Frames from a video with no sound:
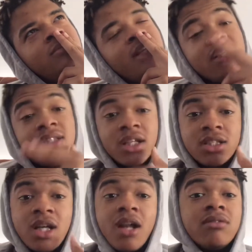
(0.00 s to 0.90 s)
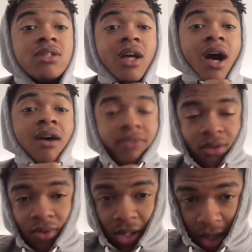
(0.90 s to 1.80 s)
He said, shout out to God for the
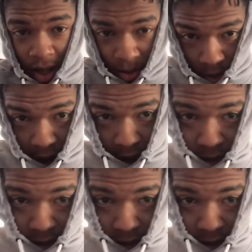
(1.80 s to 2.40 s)
one time. Wow.